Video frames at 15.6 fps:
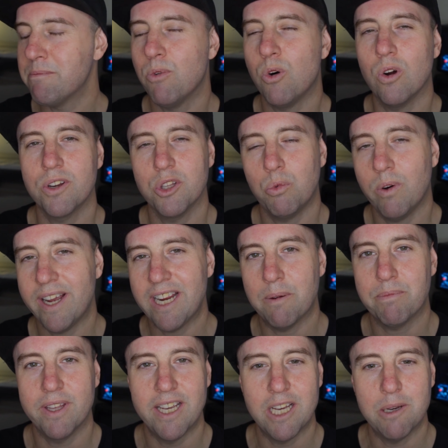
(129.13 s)
more in the way
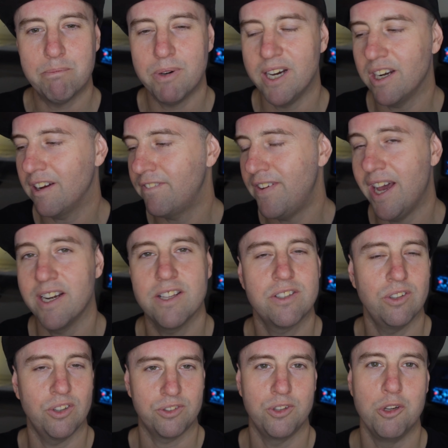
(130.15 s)
up there, but I found it's
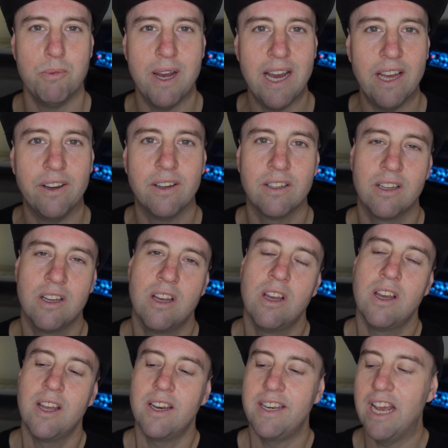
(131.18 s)
not too bad.
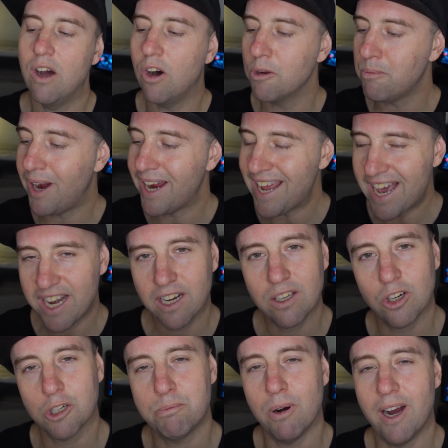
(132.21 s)
Now on my
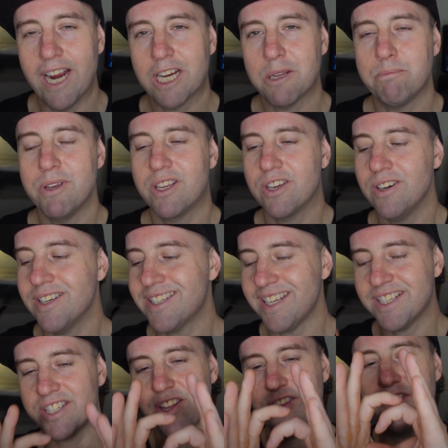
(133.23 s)
analog bike, because
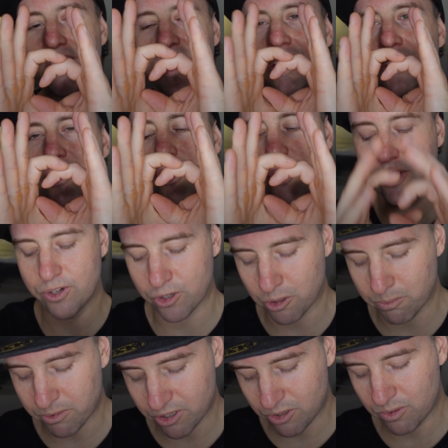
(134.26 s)
it's a thinner
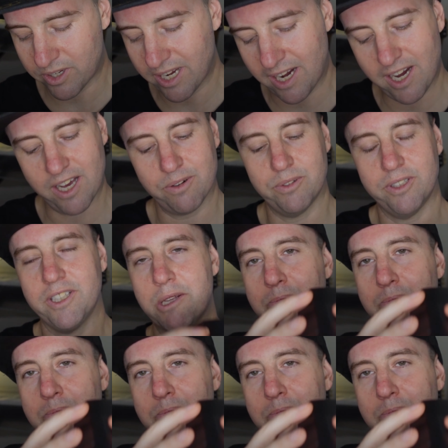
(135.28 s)
tube, you can't really